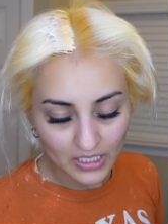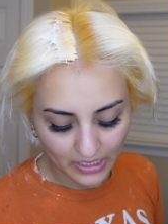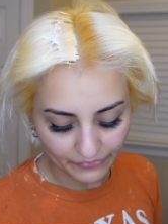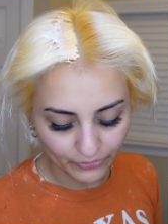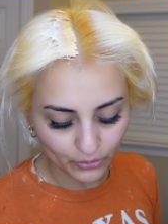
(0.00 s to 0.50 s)

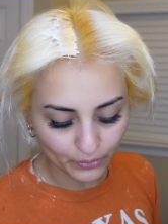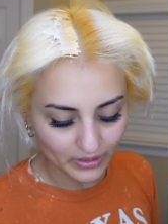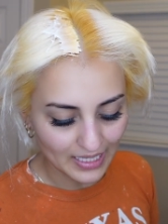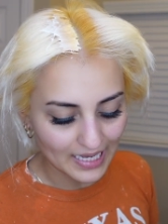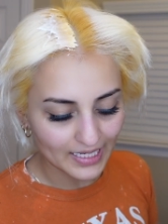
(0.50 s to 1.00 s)
if you
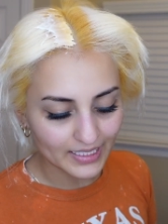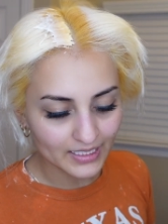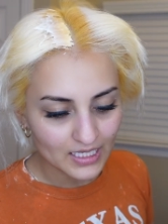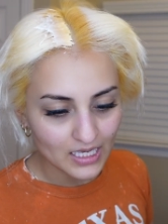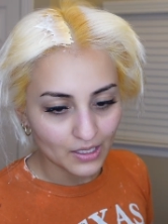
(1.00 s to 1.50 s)

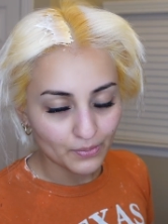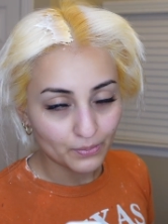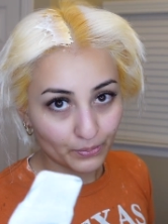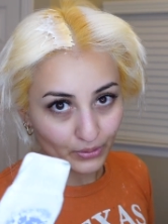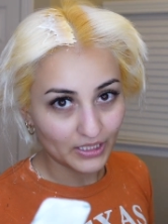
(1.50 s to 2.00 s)
apply
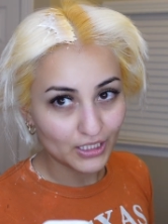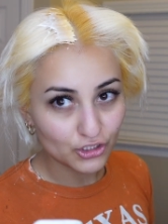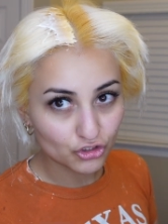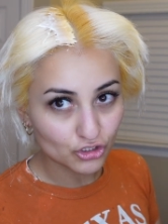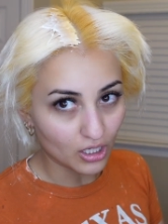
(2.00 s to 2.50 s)

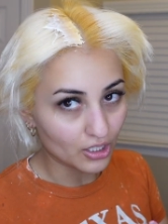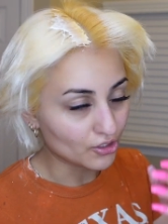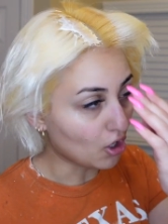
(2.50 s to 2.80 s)
bleach on